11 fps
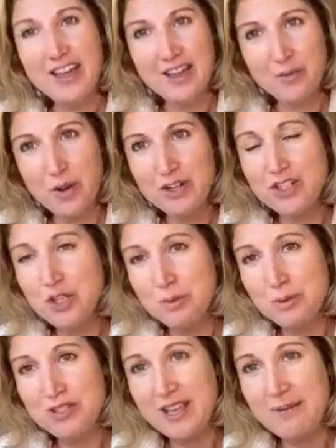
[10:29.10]
1 to
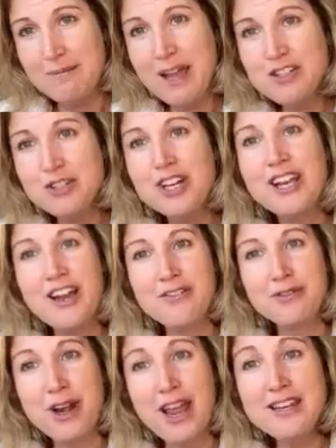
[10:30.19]
2% metric of
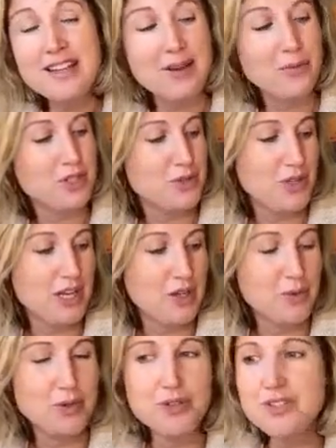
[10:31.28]
rent, which
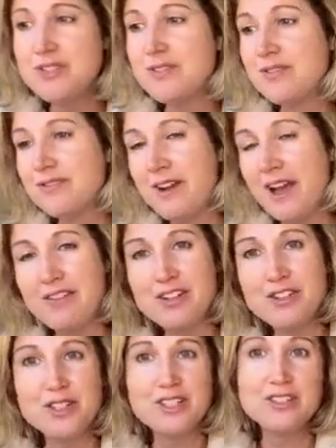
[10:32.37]
equals
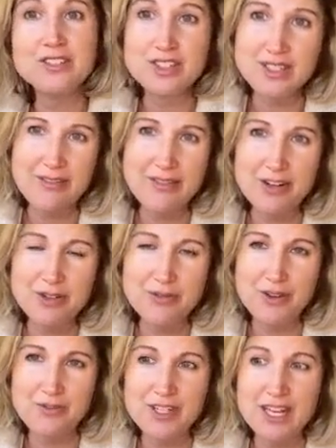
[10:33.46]
$500 to
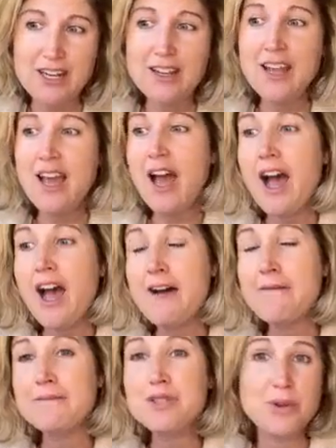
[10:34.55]
$750
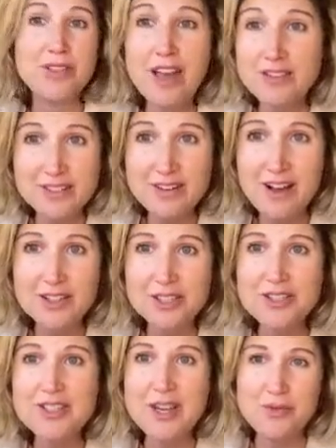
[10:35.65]
to
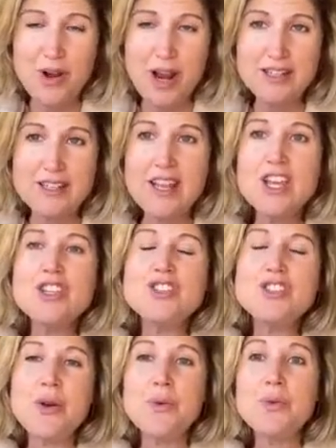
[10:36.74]
$1,000 in rent.
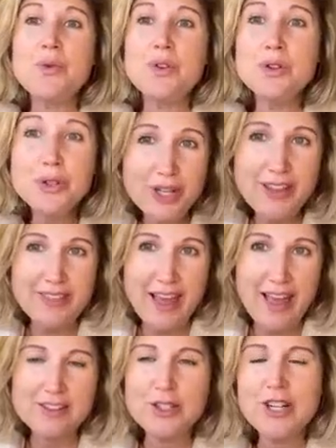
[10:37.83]
So look at
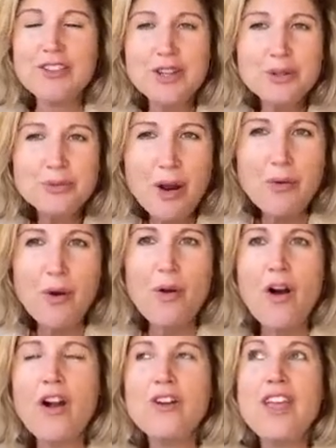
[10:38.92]
that. Look at their rent roll.
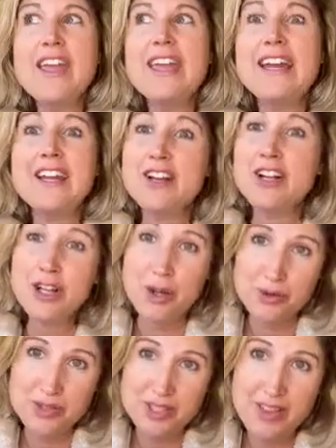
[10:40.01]
Are they getting
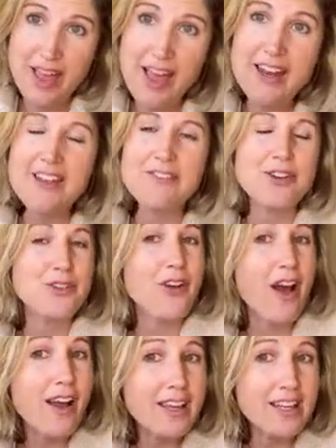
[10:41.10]
close to that? If they're
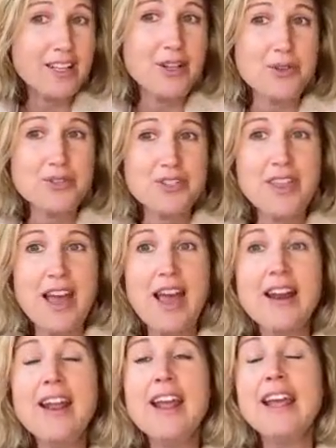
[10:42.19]
not getting close to that,
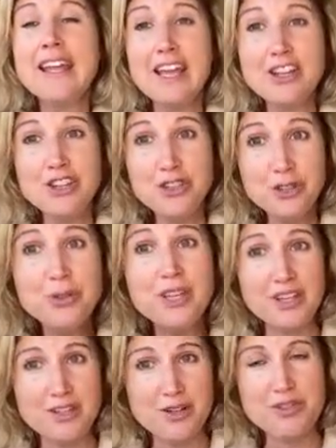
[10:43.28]
can you
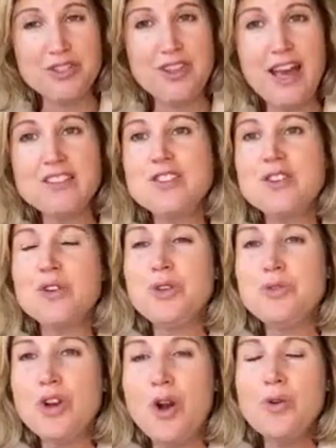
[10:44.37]
get close to that? So you
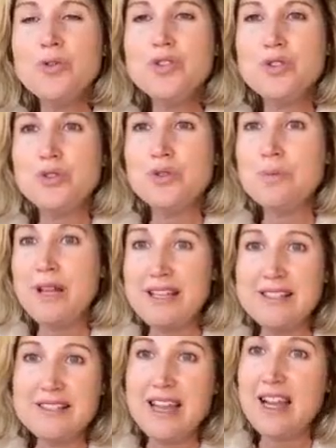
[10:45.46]
go to
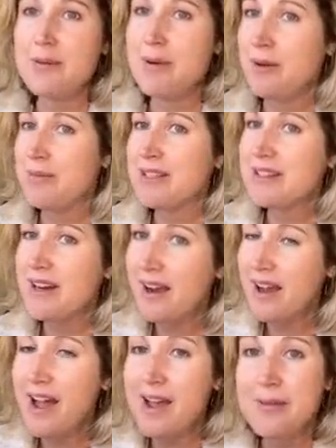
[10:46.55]
places like
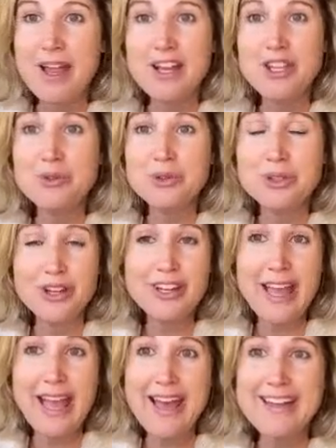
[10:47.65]
apartments.com and you look
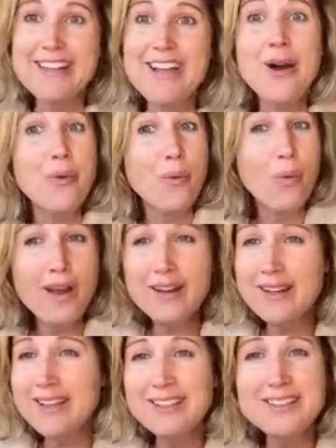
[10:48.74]
at what
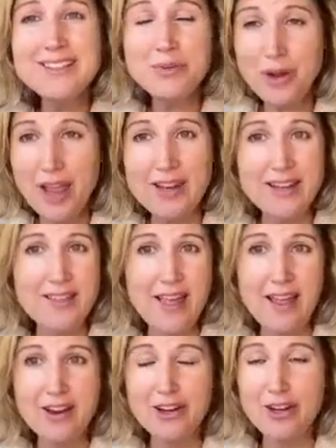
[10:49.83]
is the rent in
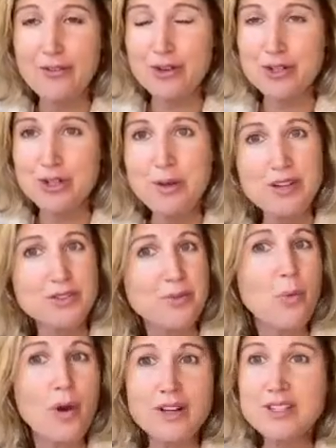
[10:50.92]
that area for a 2-bedroom?
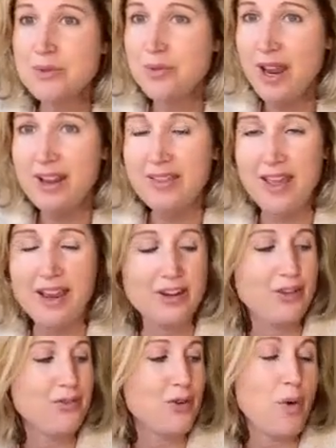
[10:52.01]
What is the rent in that
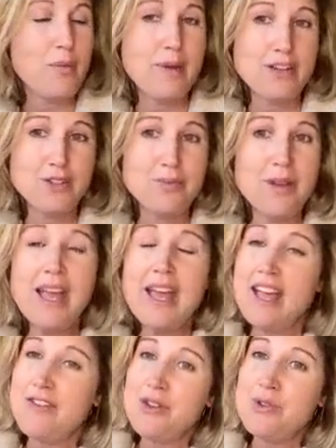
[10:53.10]
area for a 1-bedroom?
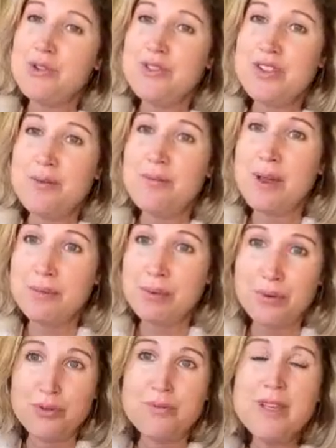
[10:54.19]
If you do some
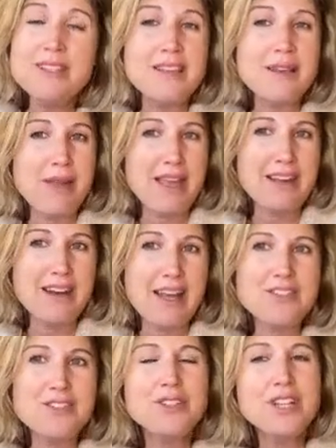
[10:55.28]
improvements and make it
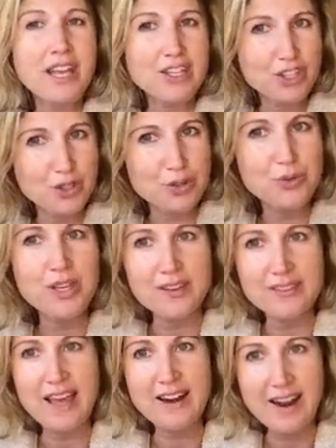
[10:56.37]
nicer, can you get
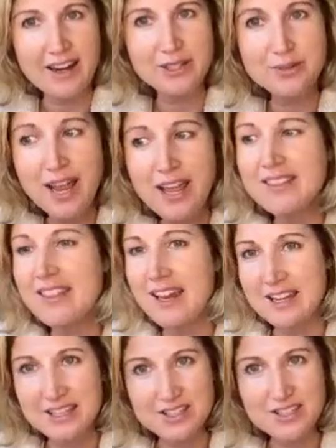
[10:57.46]
that higher rent that
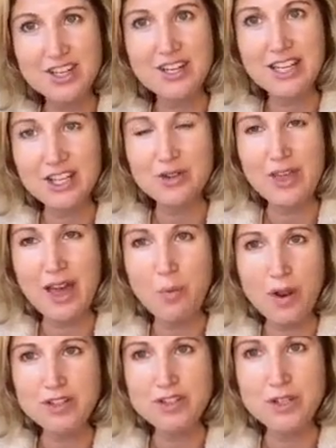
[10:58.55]
is going to get you that 1 to